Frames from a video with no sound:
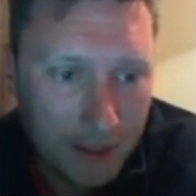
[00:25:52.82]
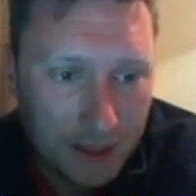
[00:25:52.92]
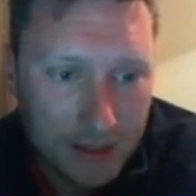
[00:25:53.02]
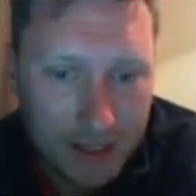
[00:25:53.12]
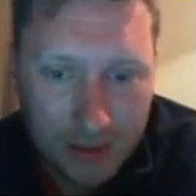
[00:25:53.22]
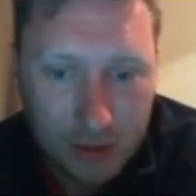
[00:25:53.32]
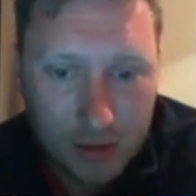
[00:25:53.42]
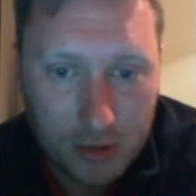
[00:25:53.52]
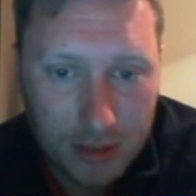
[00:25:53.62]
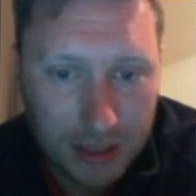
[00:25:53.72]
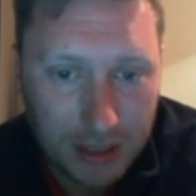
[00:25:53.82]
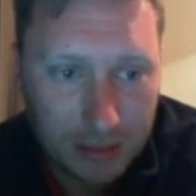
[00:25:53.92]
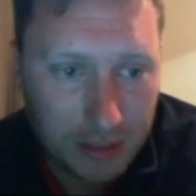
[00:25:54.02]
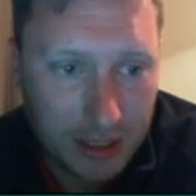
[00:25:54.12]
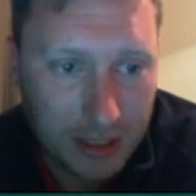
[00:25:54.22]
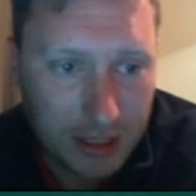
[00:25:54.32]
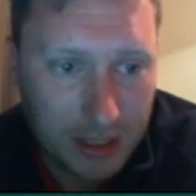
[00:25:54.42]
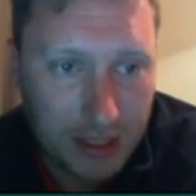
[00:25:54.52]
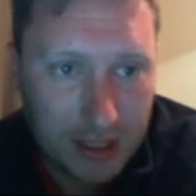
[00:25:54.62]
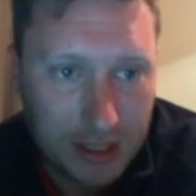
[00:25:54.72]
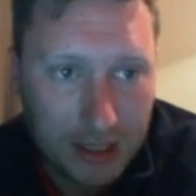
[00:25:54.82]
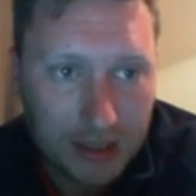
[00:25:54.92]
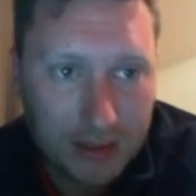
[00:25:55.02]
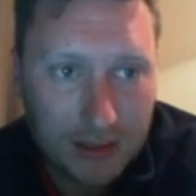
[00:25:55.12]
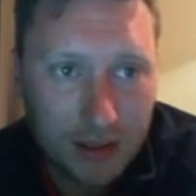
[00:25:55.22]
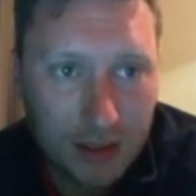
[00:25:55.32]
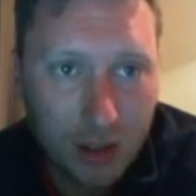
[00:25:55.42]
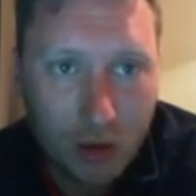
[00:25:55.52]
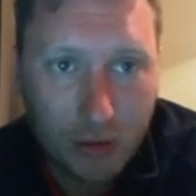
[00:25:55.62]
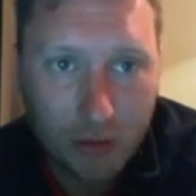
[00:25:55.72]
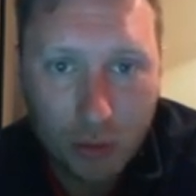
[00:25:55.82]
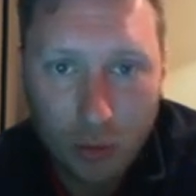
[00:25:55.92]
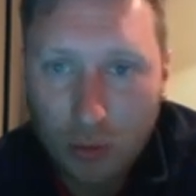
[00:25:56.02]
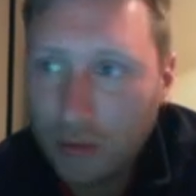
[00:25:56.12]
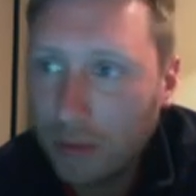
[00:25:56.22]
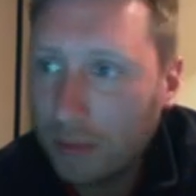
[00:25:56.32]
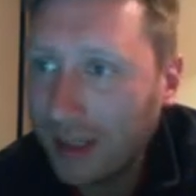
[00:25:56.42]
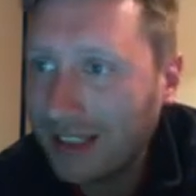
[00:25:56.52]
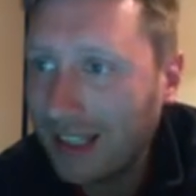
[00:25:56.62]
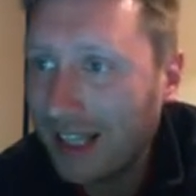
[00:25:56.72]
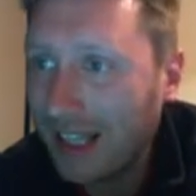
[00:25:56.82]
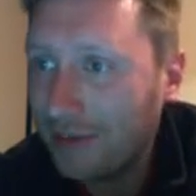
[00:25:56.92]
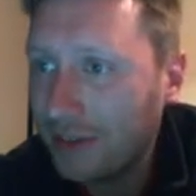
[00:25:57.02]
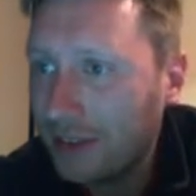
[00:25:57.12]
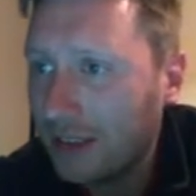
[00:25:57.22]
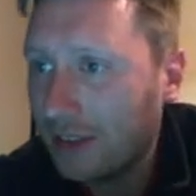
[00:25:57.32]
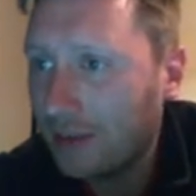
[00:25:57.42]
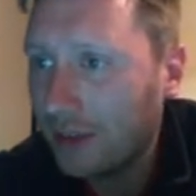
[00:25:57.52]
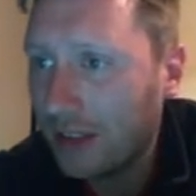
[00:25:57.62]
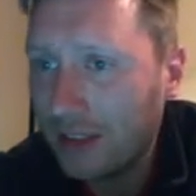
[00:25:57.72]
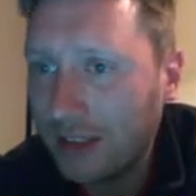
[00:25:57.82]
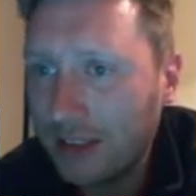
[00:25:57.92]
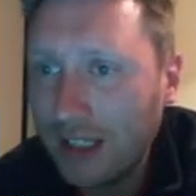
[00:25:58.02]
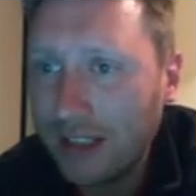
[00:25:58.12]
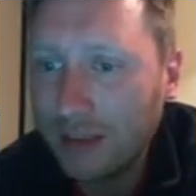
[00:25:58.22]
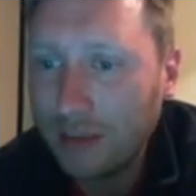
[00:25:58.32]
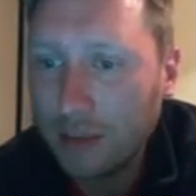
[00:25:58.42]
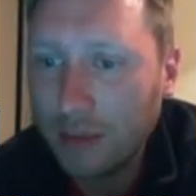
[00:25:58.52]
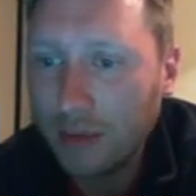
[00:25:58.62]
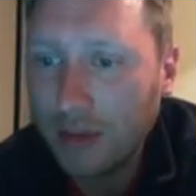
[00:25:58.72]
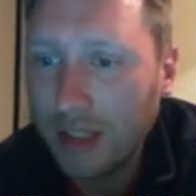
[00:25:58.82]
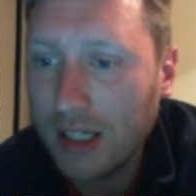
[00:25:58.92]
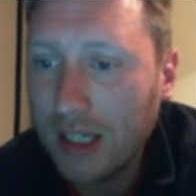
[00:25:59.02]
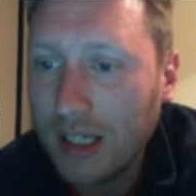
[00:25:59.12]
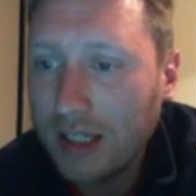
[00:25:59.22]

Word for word: And Dan Durman now making the overall, best 11. Let's have a look at the season that we got promoted then.